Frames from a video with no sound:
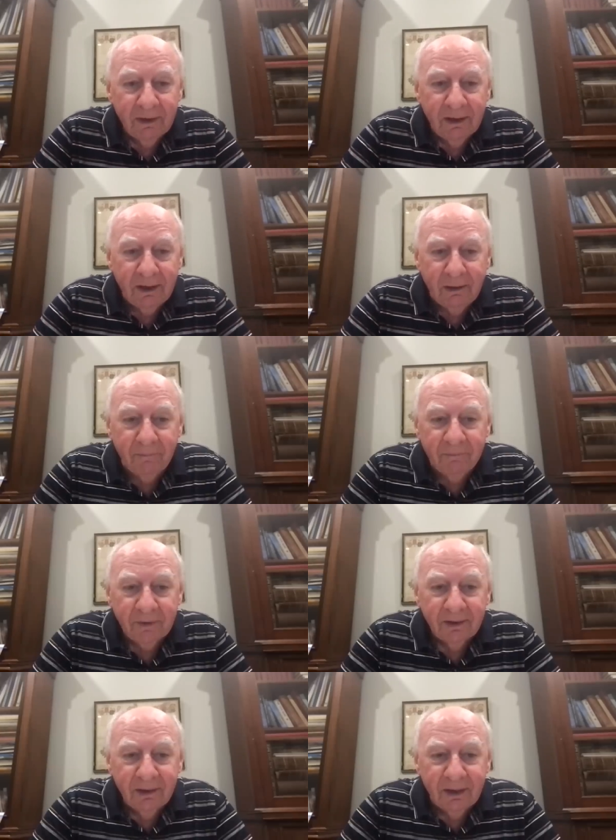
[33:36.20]
Um,
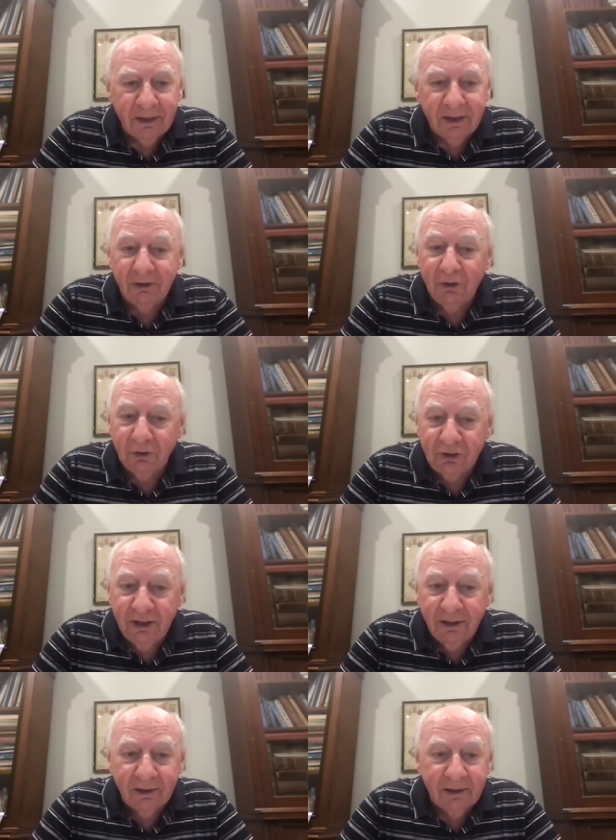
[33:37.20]
uh, in New
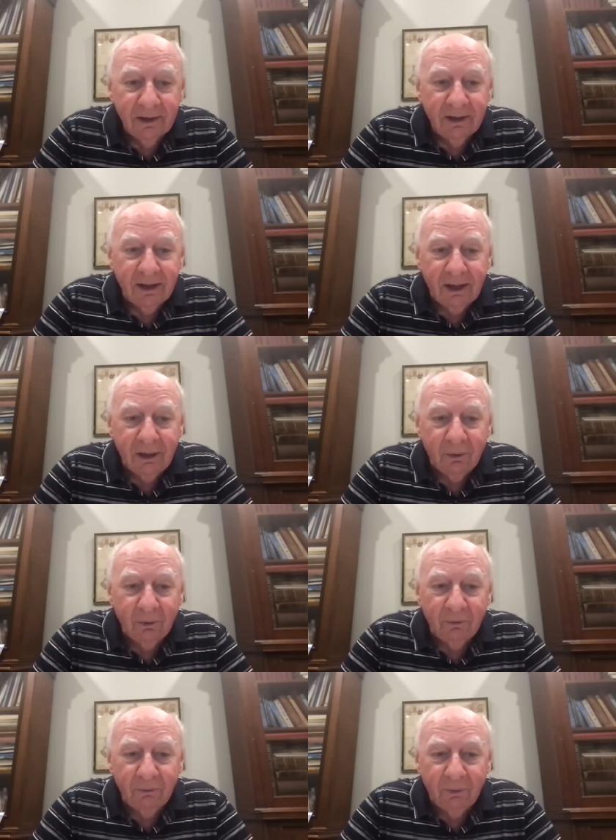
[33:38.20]
Zealand, uh,
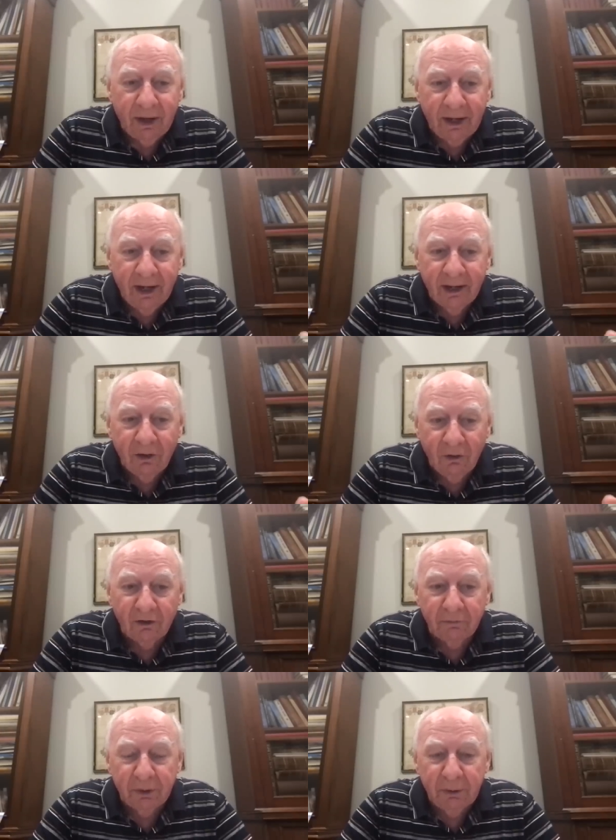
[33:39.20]
they had a lot
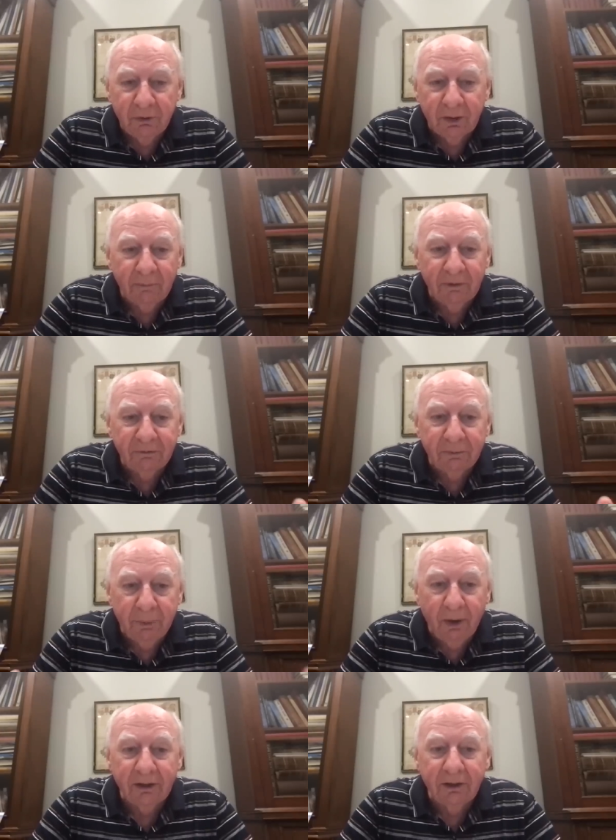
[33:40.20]
of people coming from
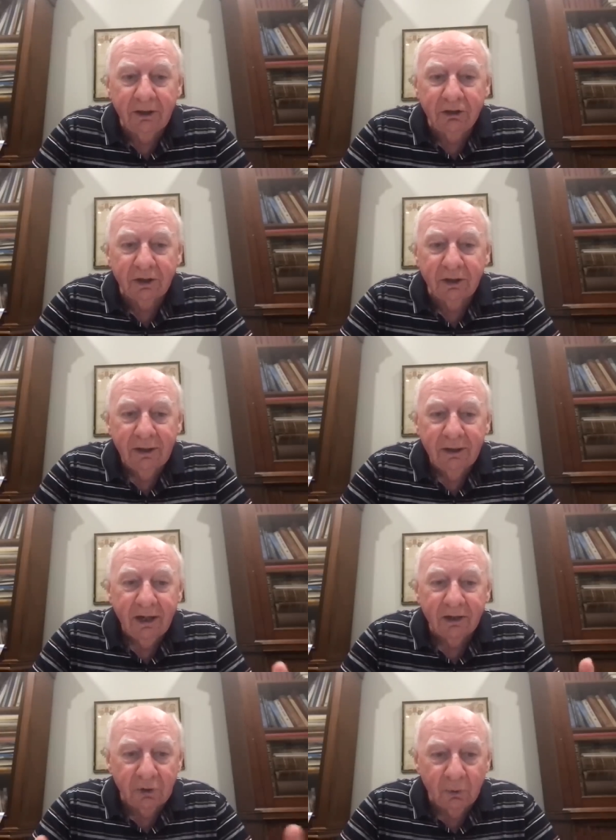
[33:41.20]
Polynesia
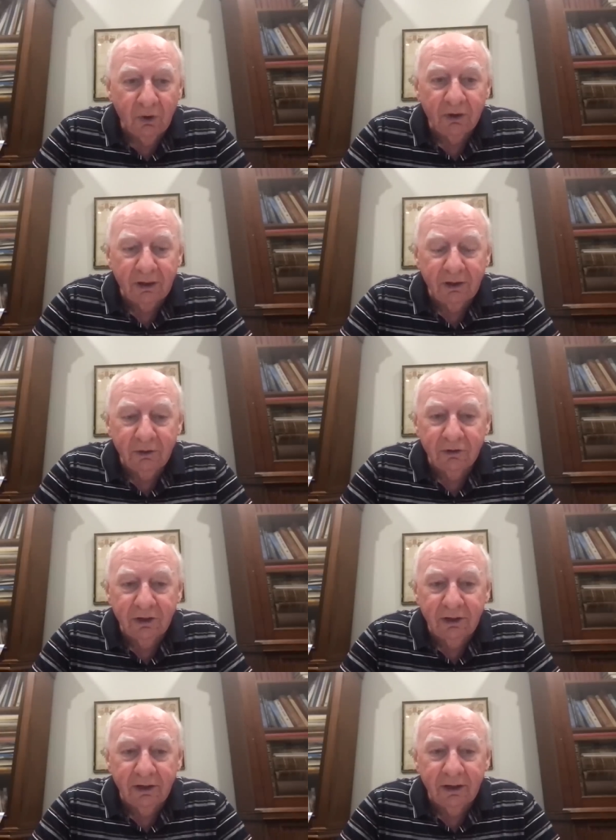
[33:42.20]
uh, to work in New
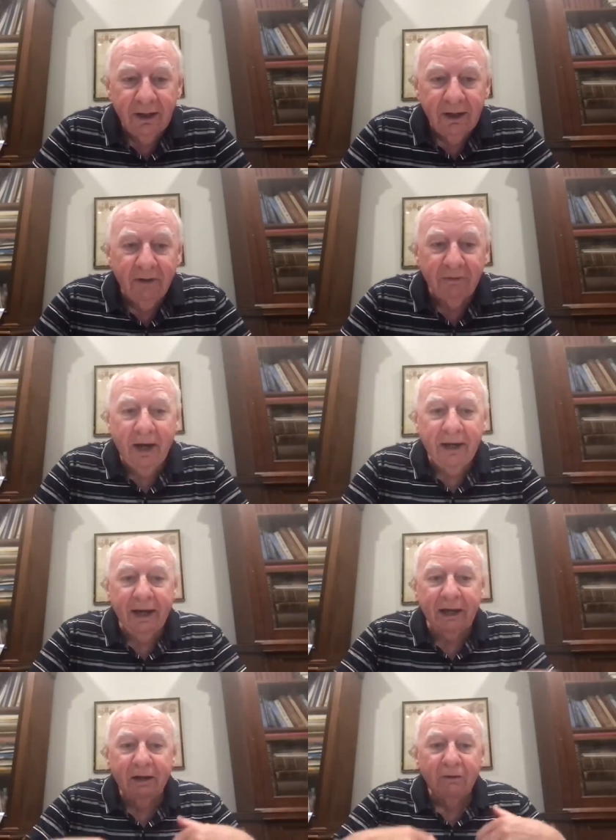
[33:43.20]
Zealand, and they
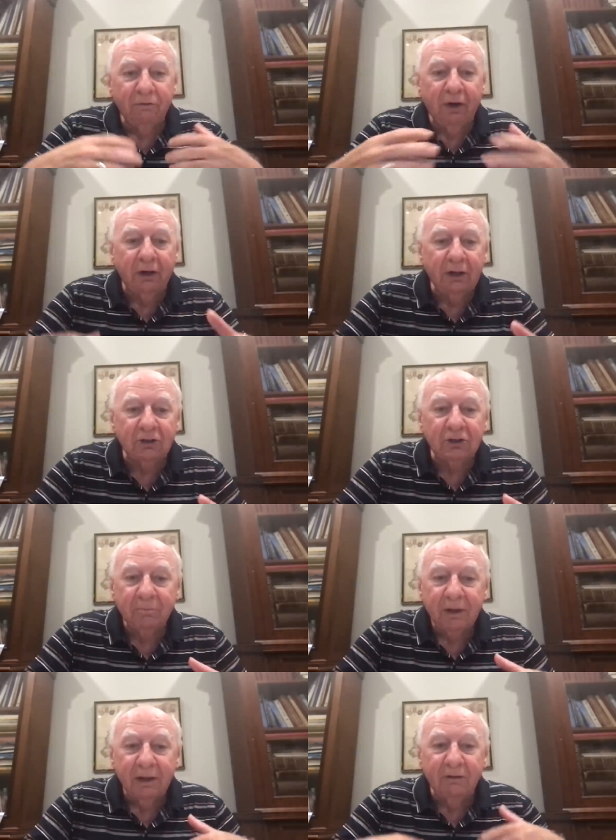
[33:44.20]
had various
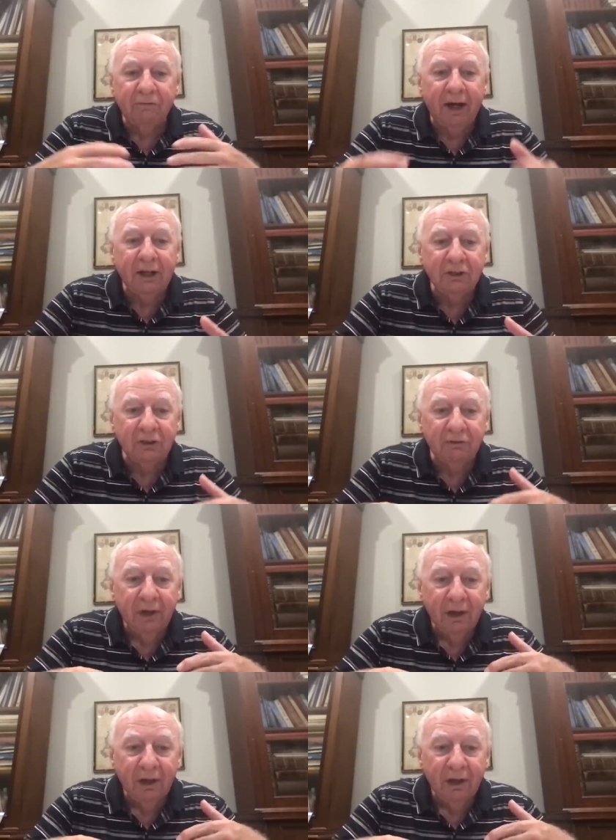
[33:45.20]
invasive